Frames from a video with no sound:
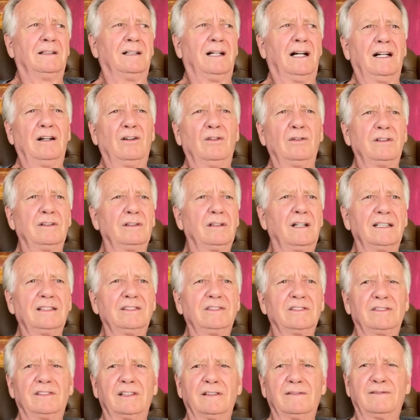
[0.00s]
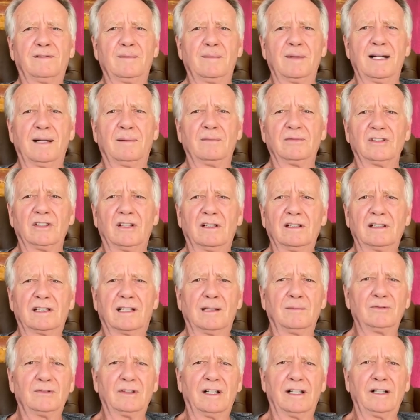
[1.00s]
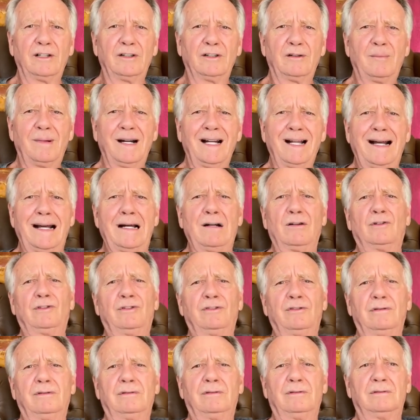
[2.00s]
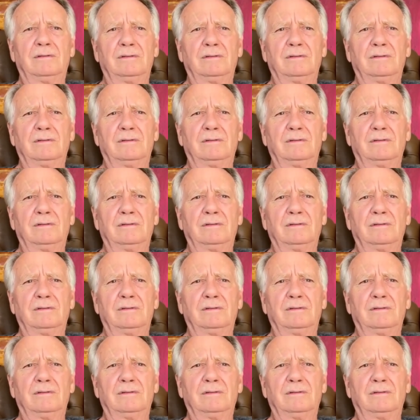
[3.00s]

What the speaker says: I order lots of stuff from Amazon. It comes right here to my house.